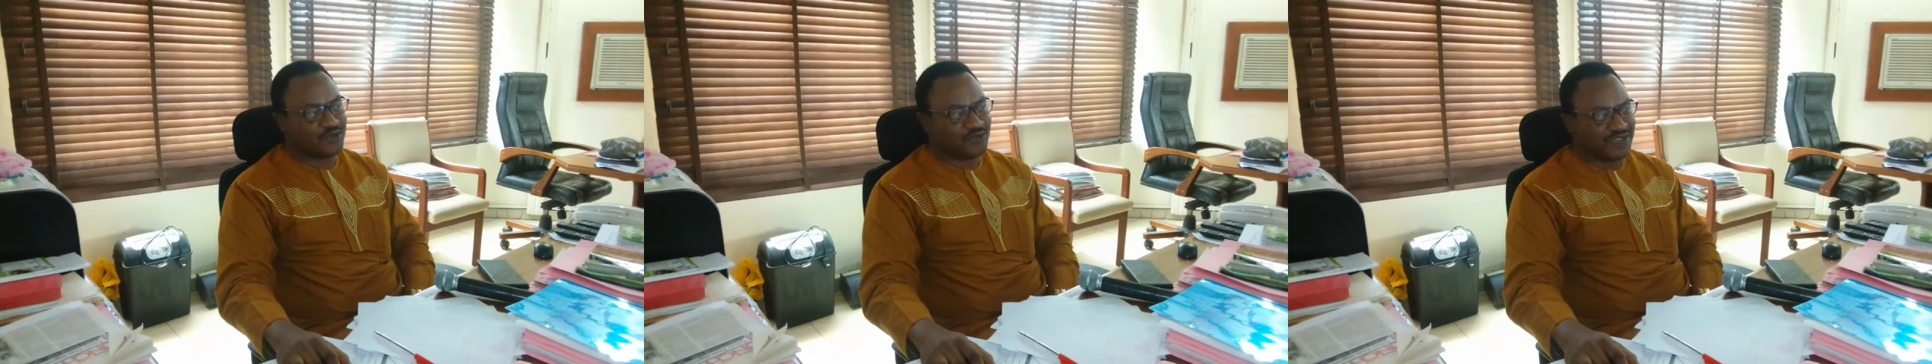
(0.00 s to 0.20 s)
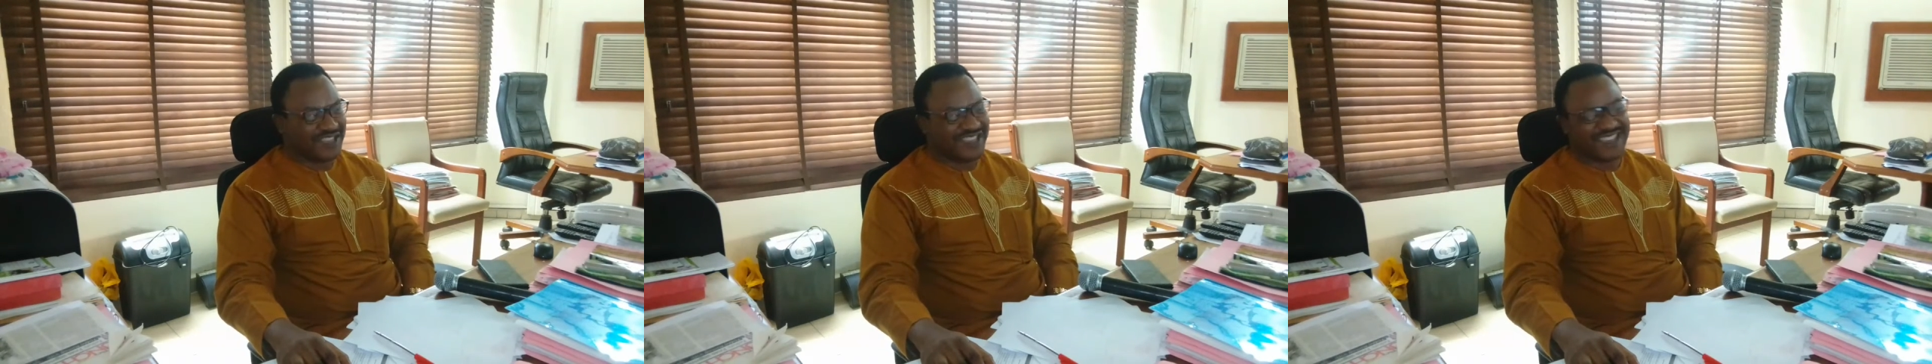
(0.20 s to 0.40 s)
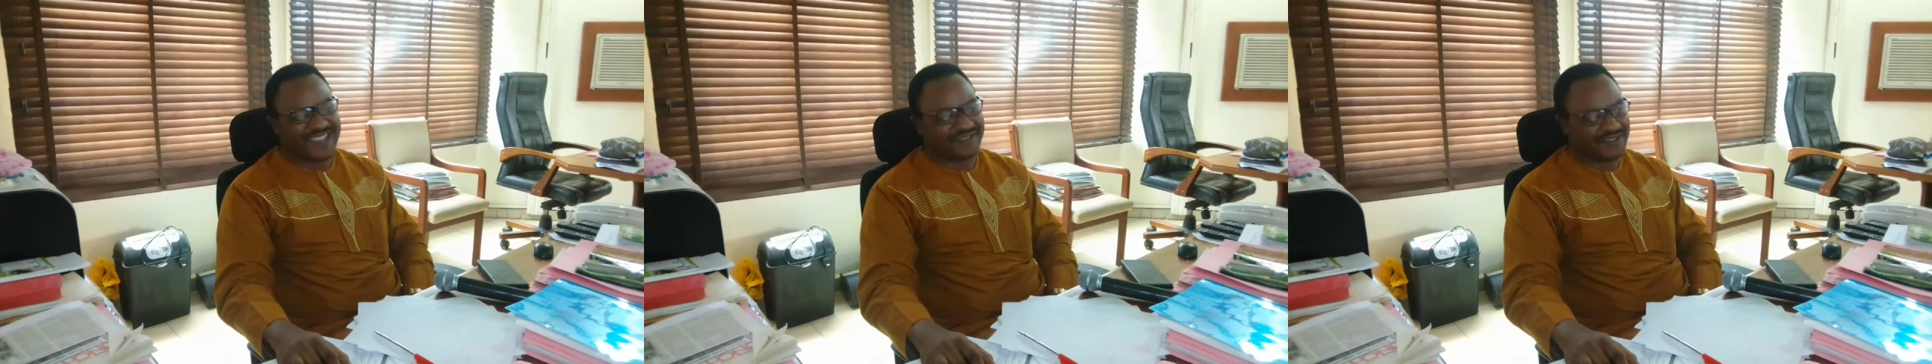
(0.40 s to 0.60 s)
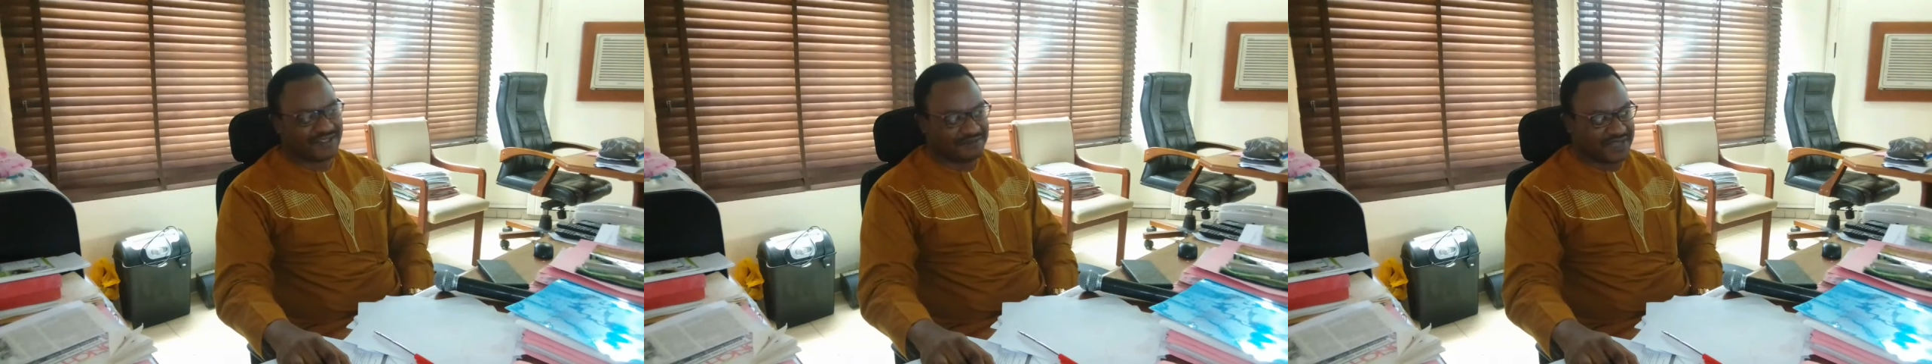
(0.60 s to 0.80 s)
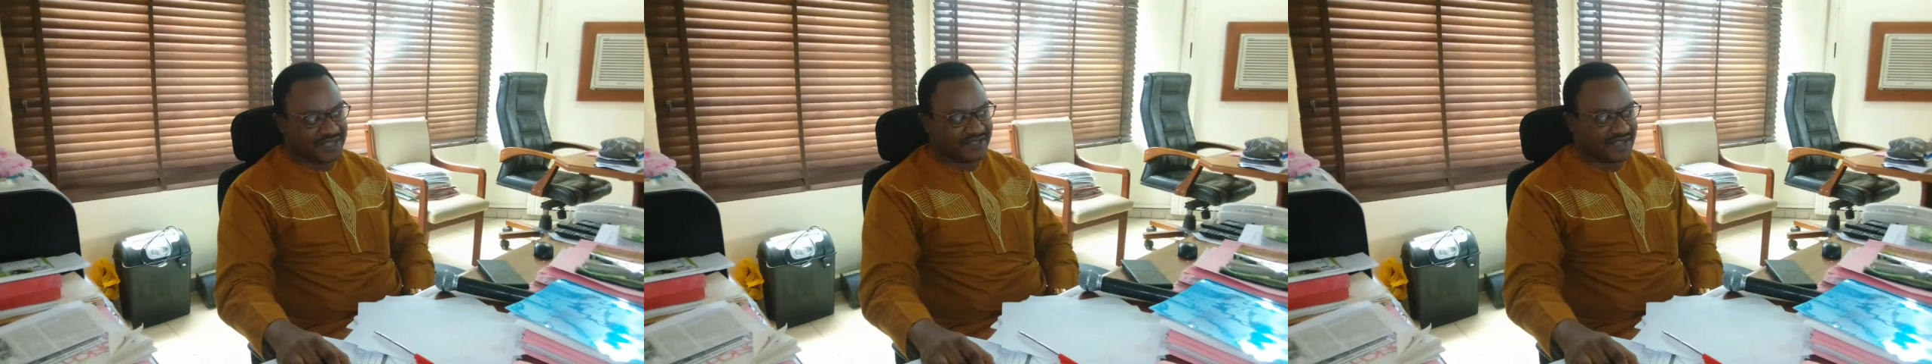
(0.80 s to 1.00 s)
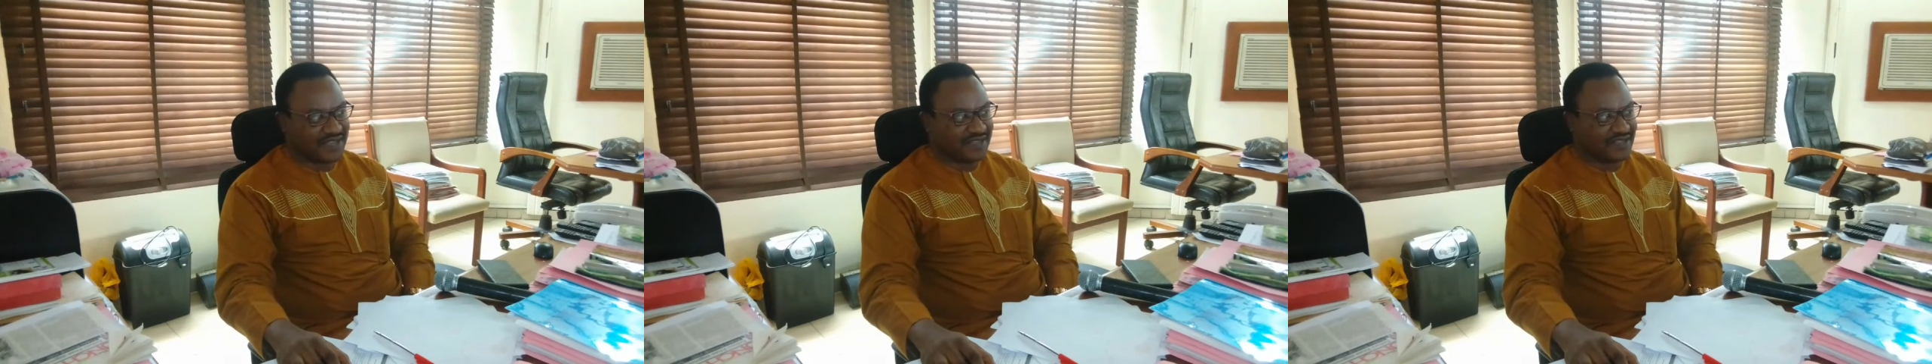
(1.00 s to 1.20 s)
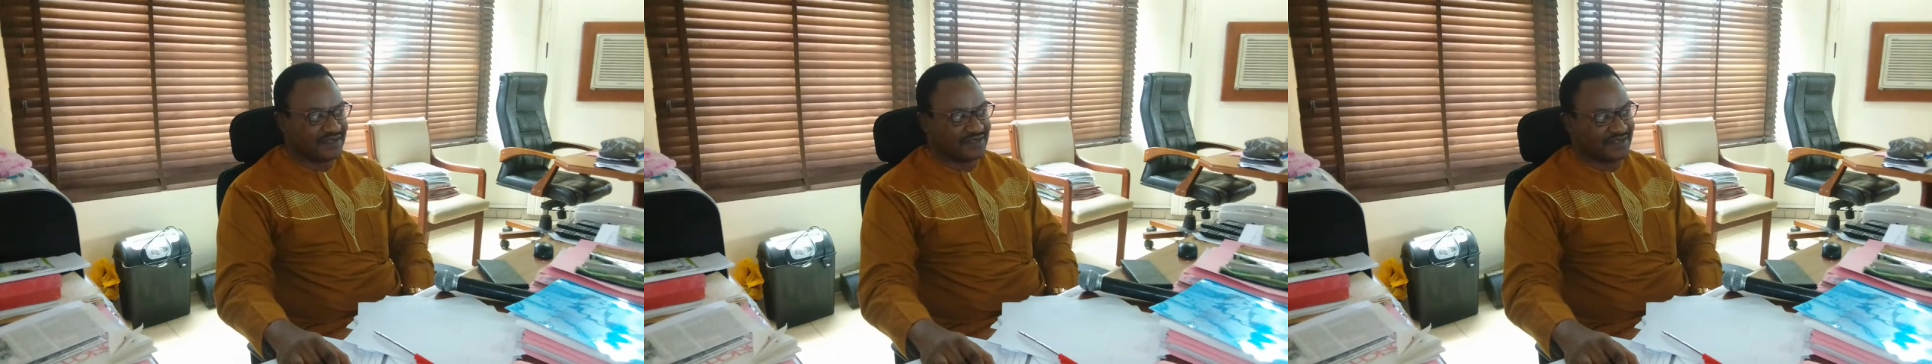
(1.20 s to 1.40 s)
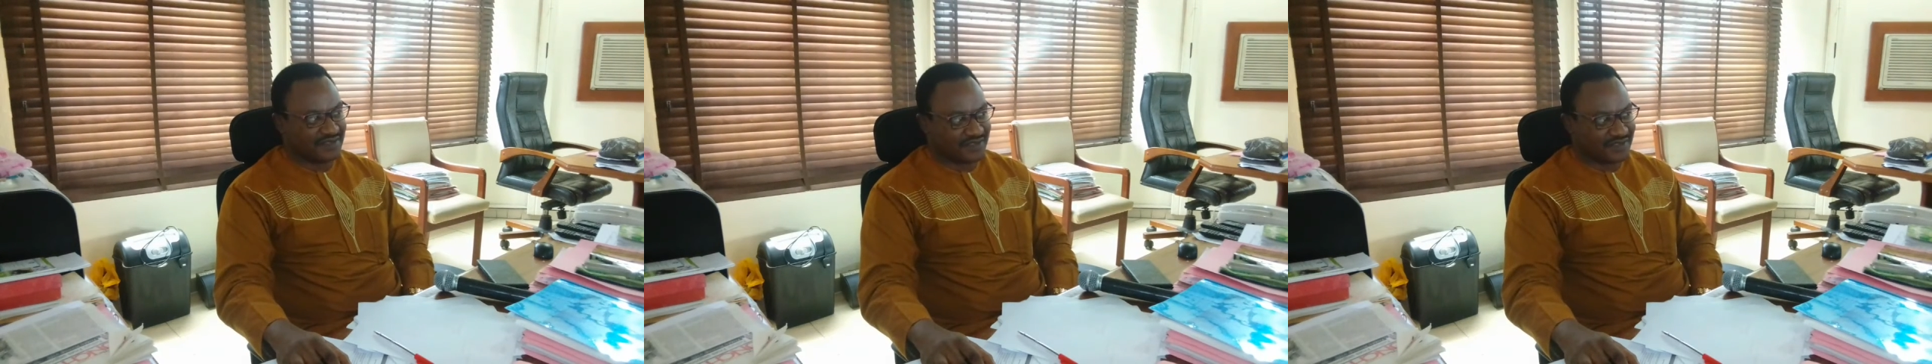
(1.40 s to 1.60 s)
you inherit mental
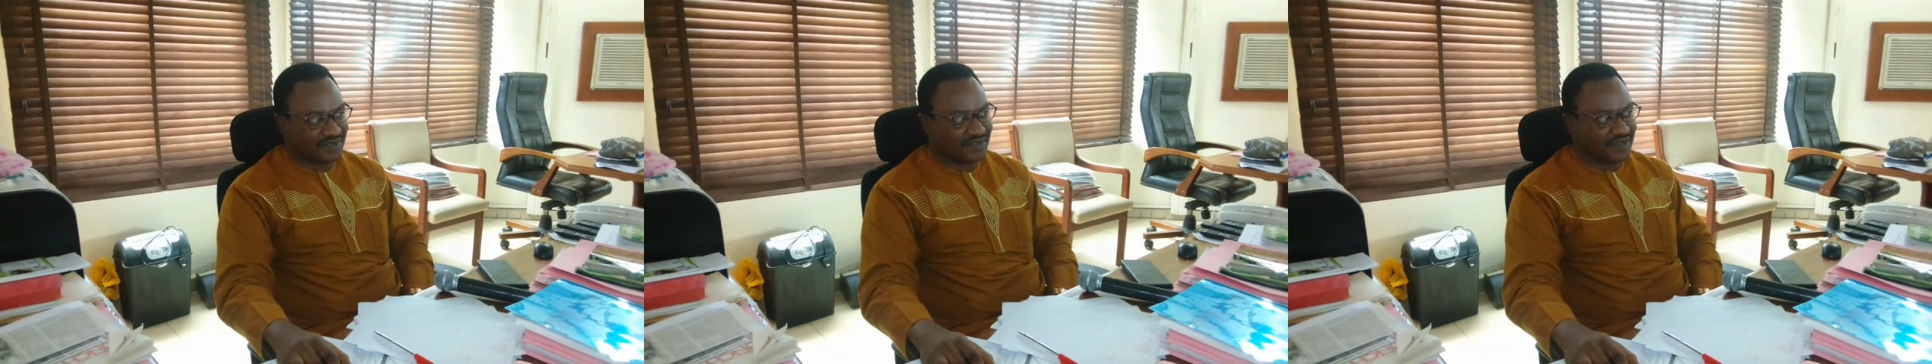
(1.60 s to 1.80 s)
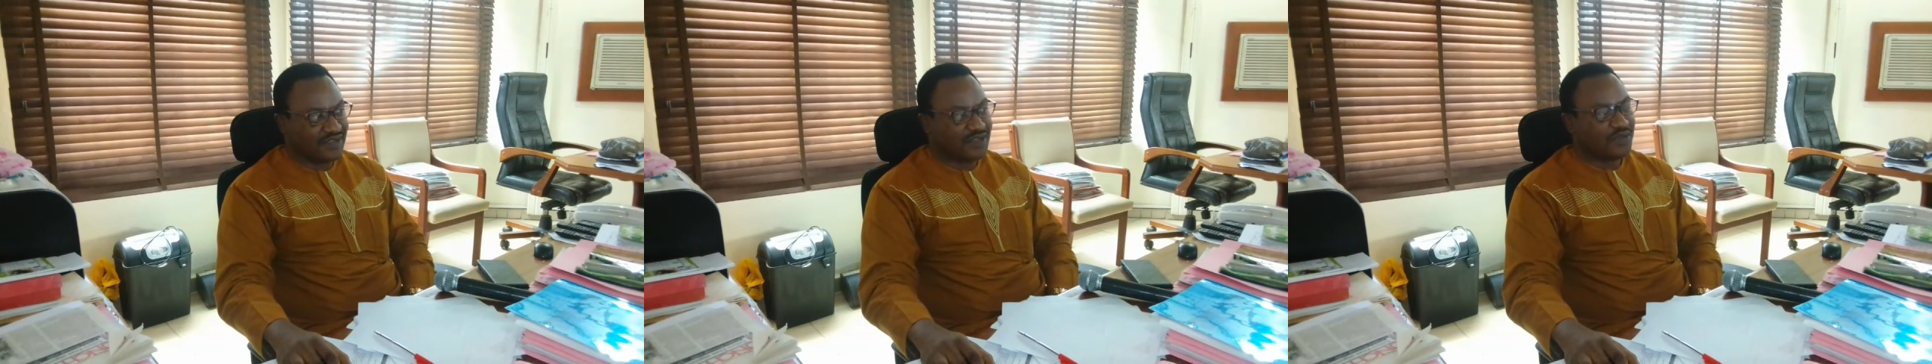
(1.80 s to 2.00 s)
illness.